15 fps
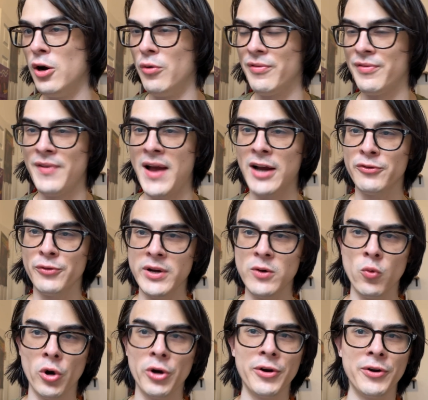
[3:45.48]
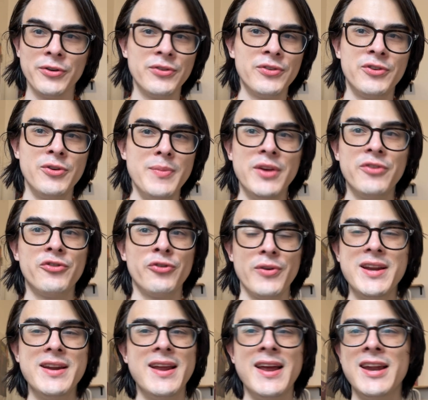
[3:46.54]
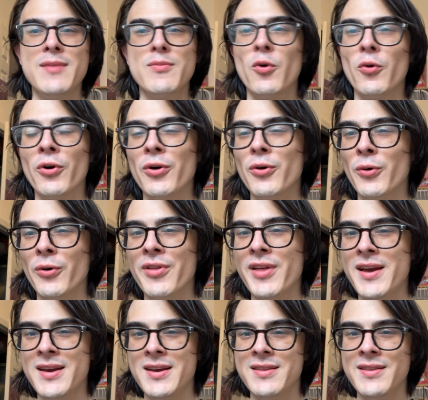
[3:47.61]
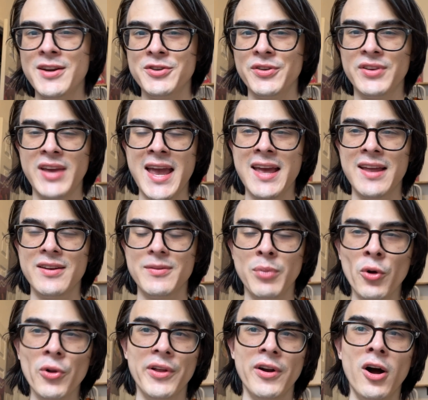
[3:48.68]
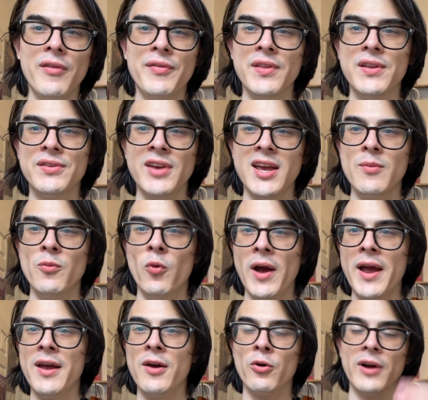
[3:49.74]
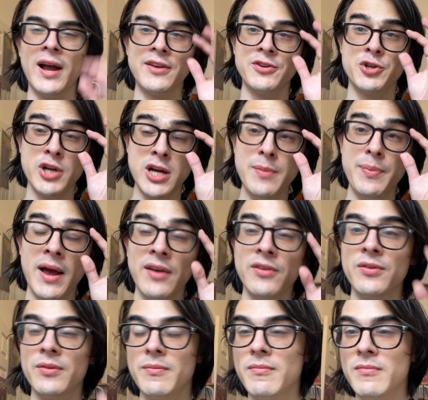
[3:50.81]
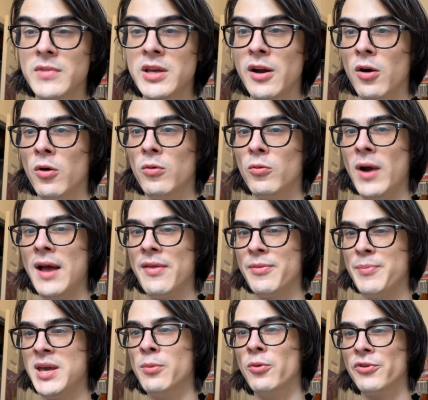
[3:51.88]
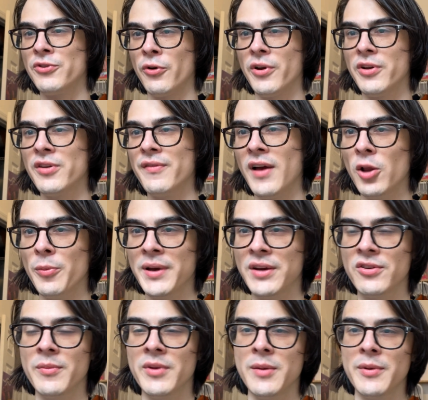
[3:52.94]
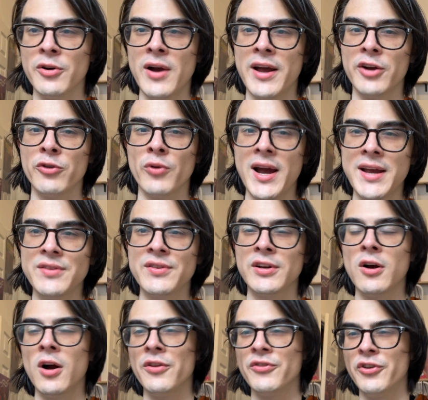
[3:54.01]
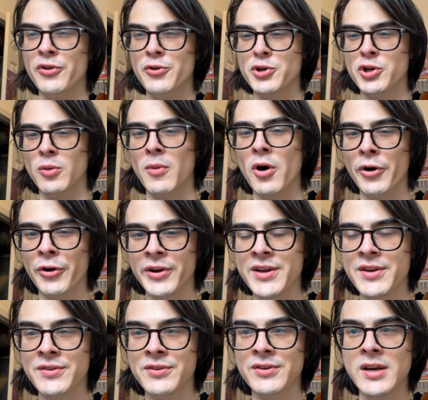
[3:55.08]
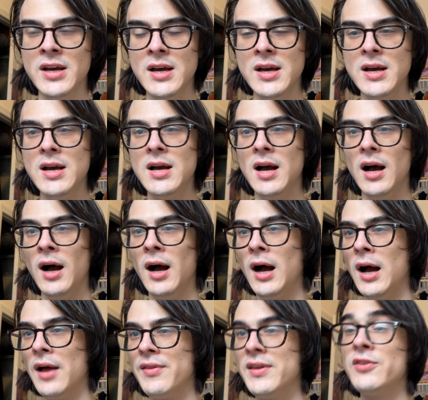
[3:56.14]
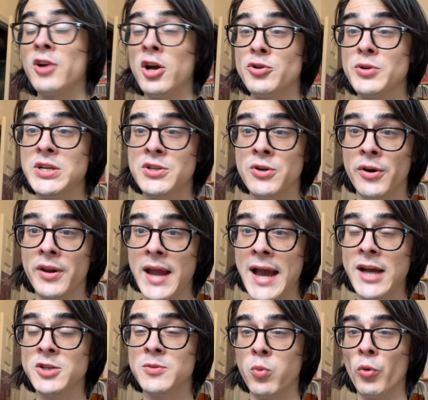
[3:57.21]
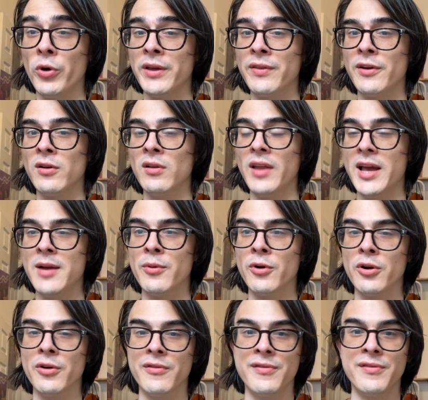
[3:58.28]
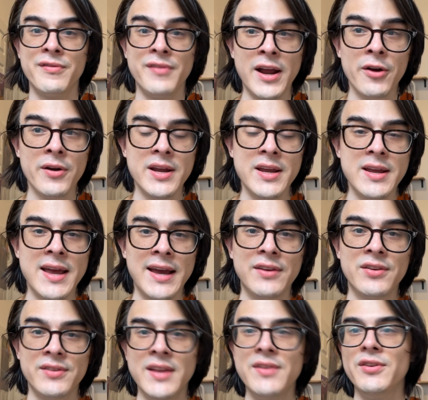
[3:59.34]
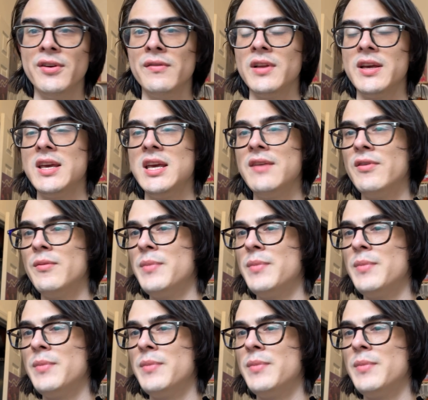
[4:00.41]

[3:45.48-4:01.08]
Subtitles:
factory workers to mistreat anymore, or they just can't pull it off in the same way or as cheap as, people started developing some democratic rights and constitutional monarchies. These countries started exporting their labor very extensively, even